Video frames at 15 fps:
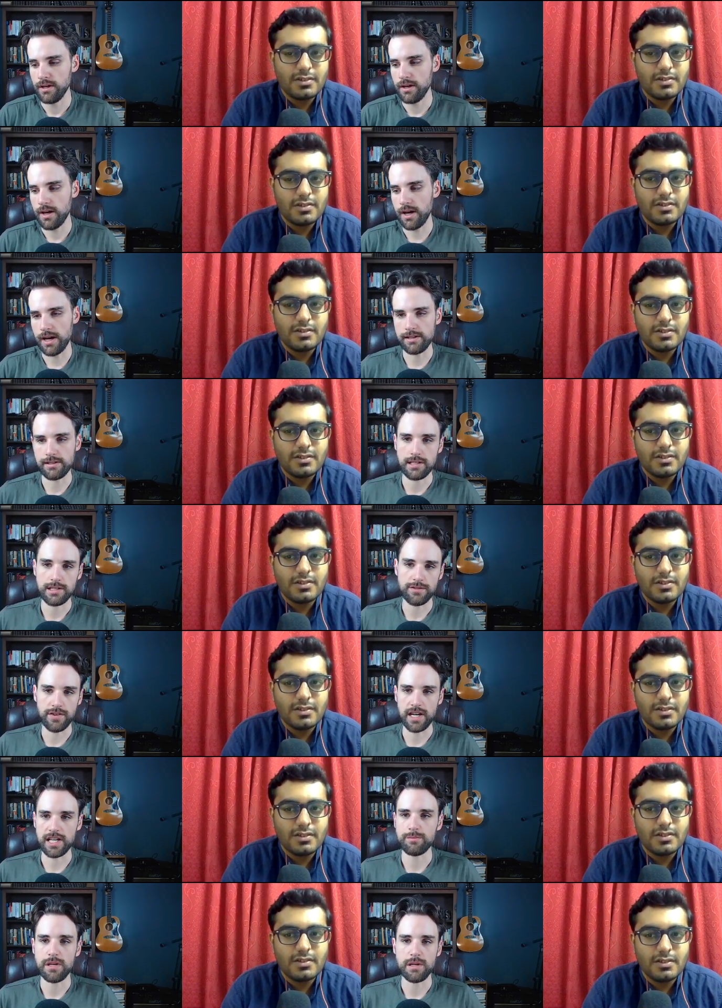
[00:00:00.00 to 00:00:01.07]
Speaker 1: uh,
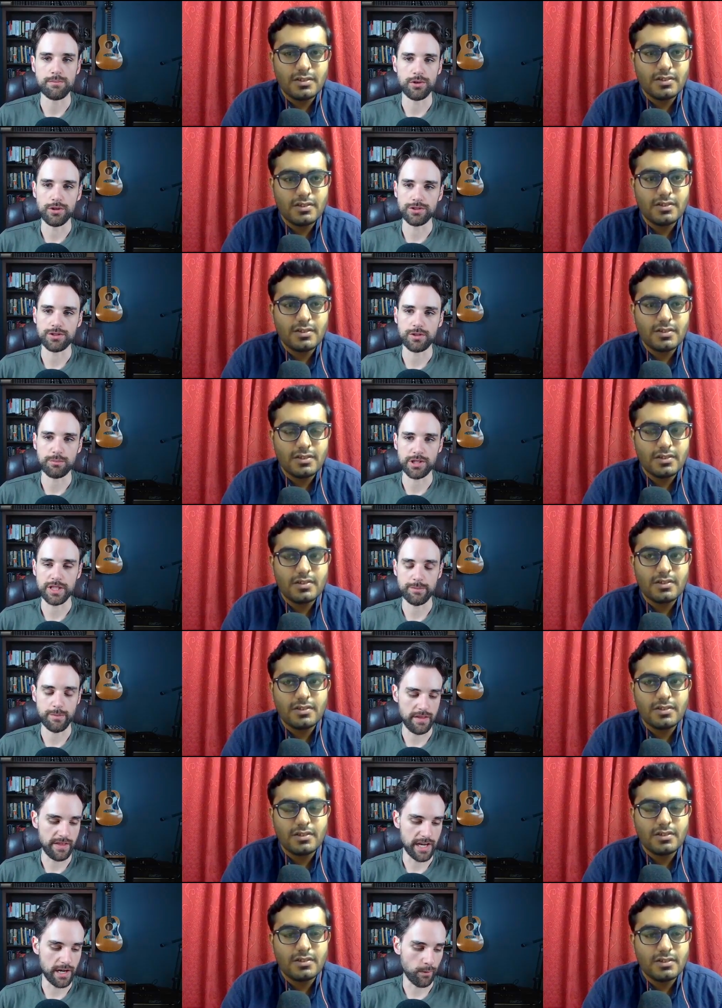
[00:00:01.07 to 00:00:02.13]
incentivize people to participate
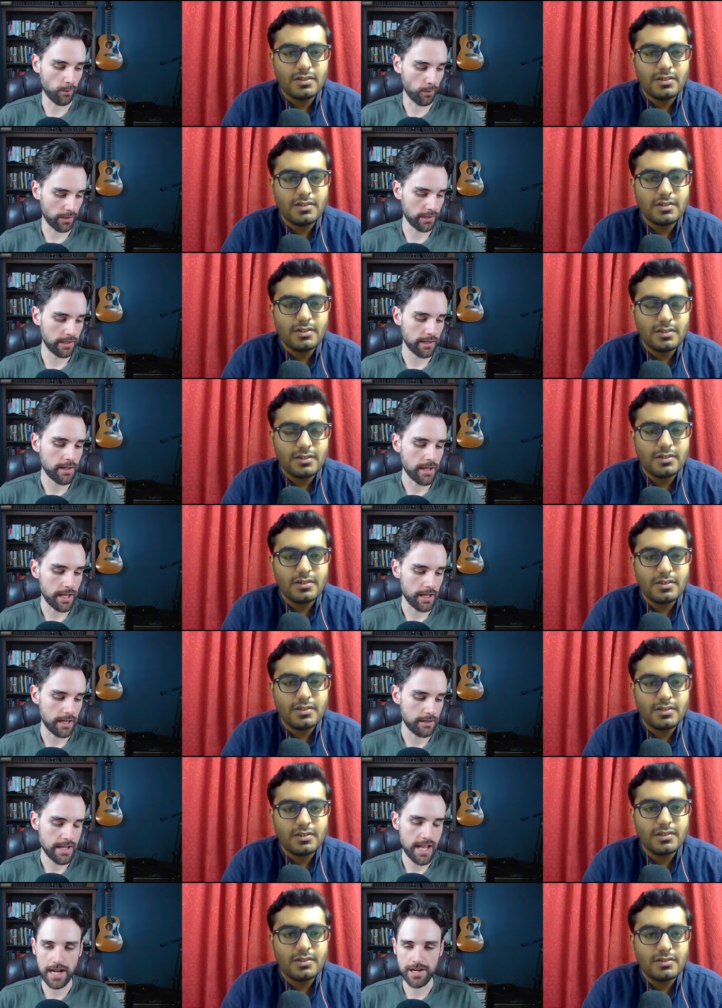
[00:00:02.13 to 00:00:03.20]
in the network,
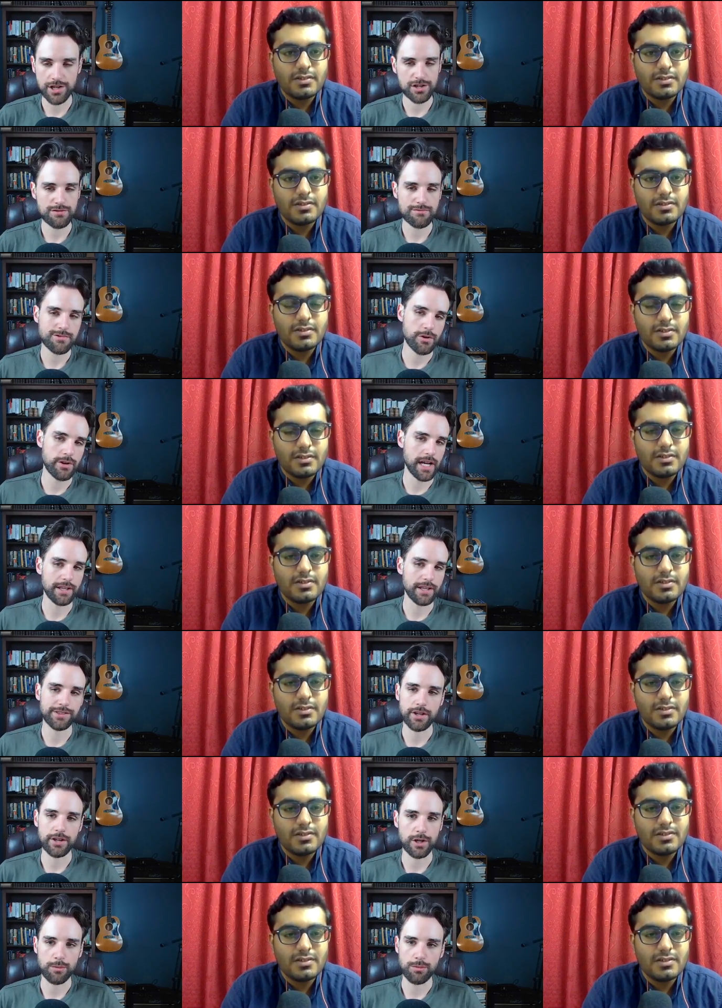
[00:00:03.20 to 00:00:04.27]
and yeah, just throw it out
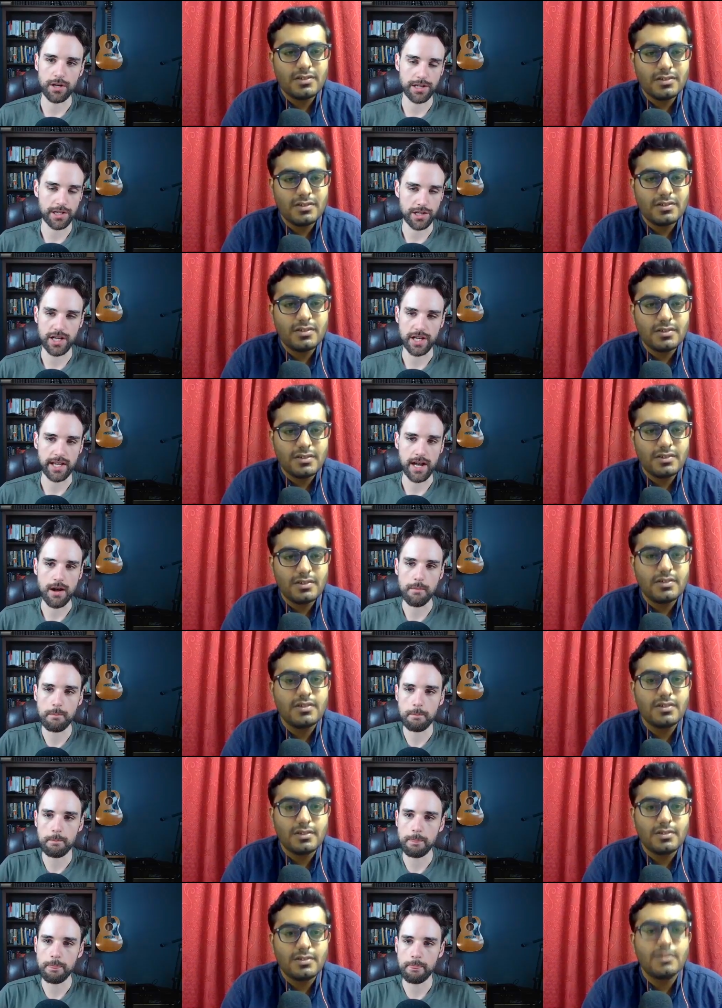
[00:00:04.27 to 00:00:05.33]
there another project product to check out
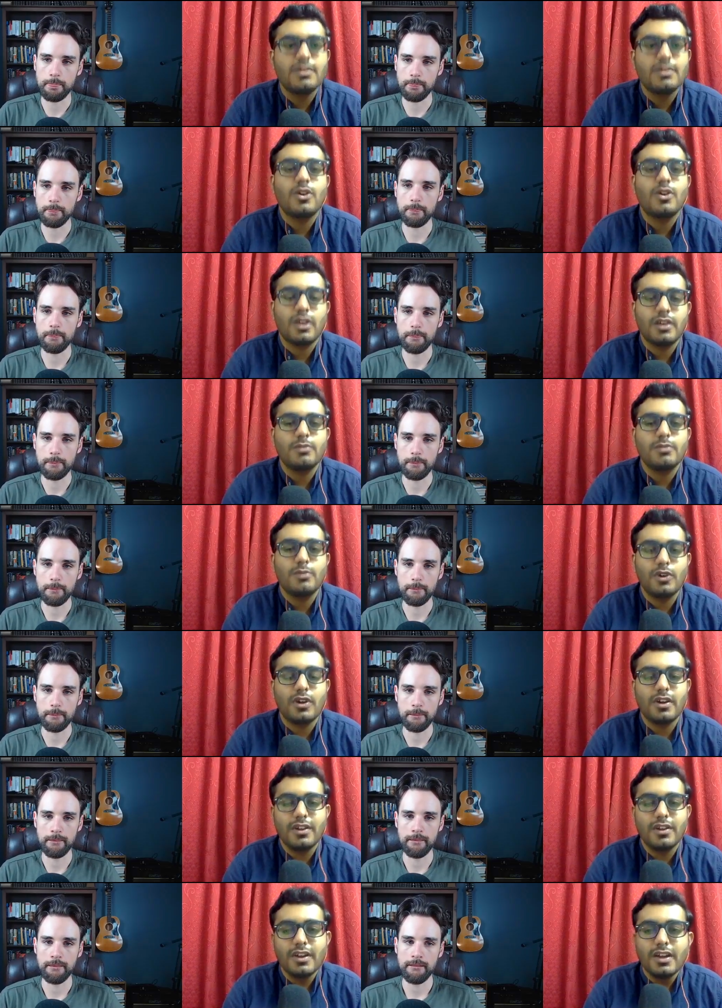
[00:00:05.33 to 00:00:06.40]
Speaker 2: okay
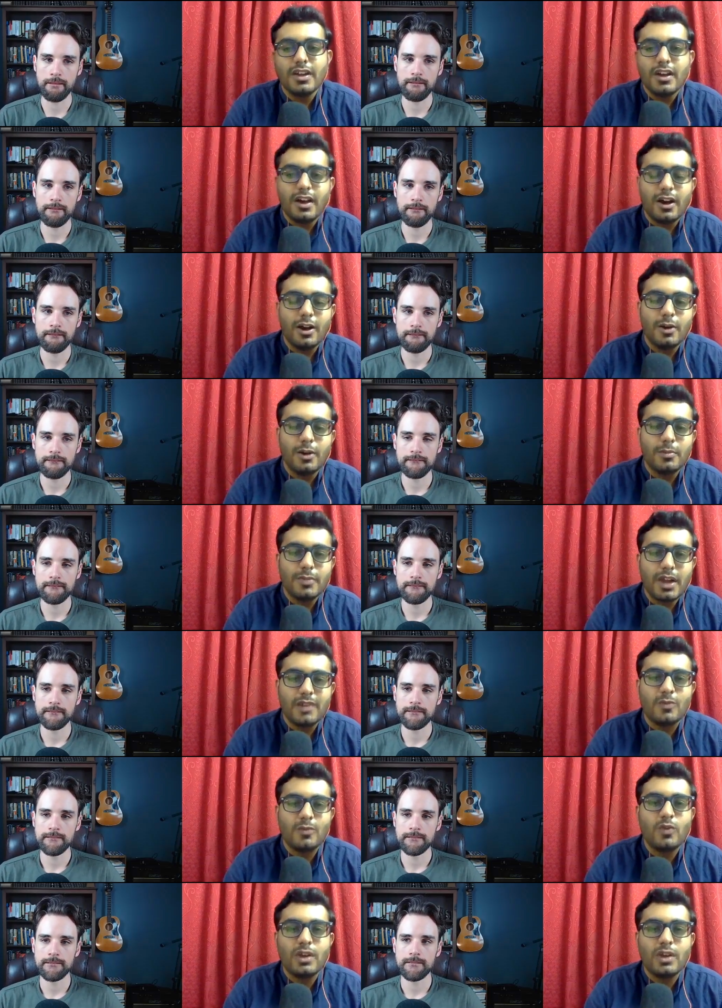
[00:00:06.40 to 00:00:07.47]
okay um,
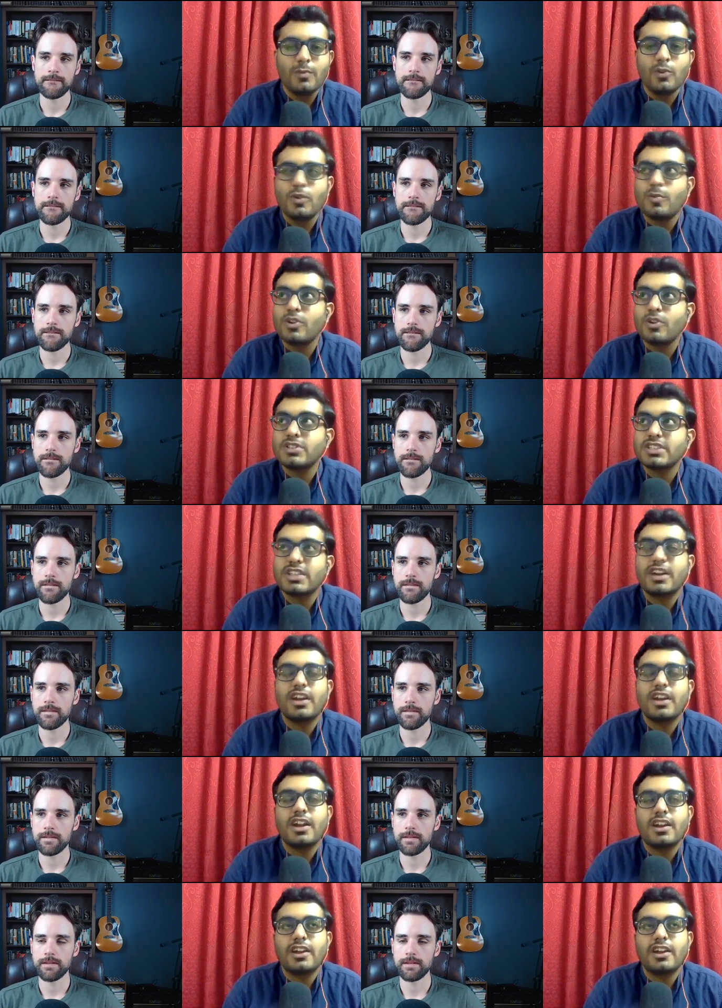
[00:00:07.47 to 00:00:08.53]
and one more project
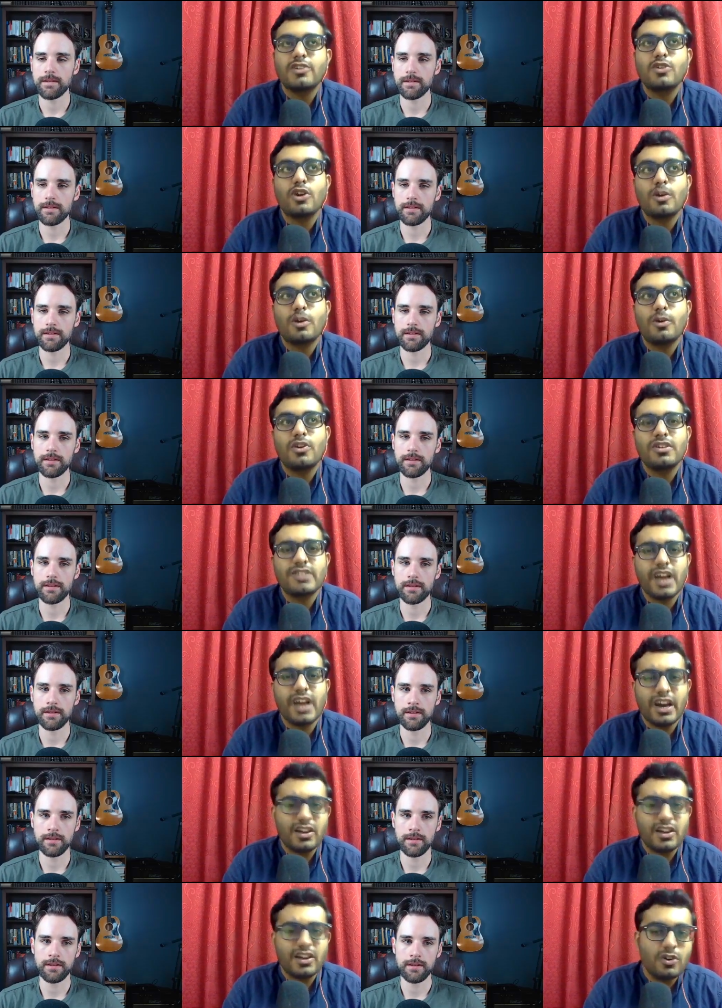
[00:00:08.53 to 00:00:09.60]
that i'd like to talk about is
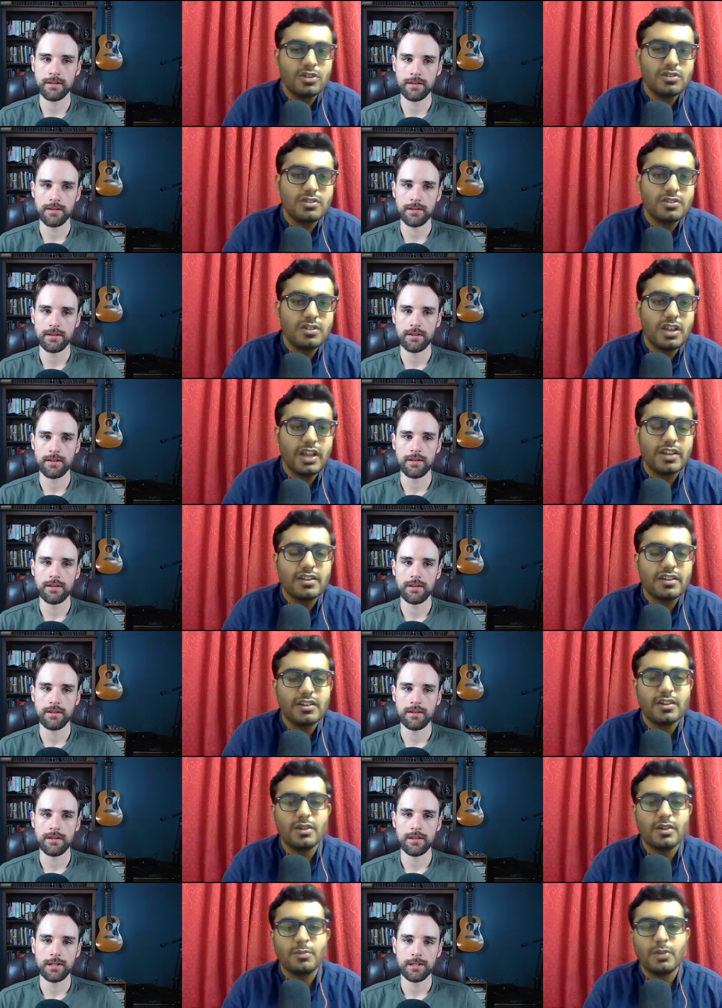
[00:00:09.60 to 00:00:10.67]
aragon like
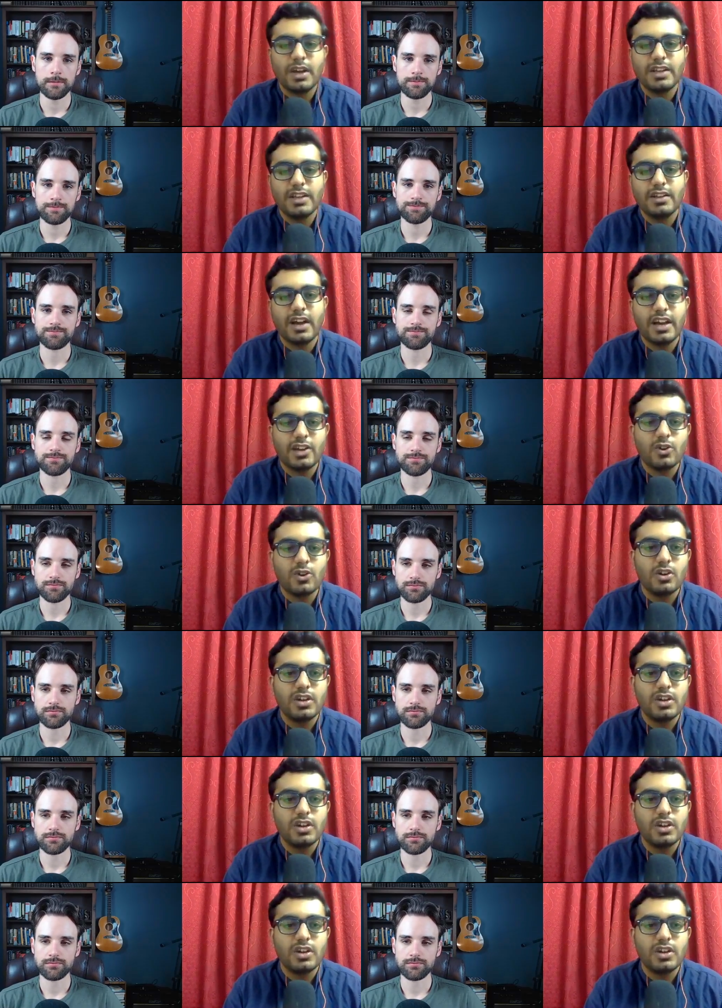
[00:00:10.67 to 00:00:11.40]
uh, I, aragon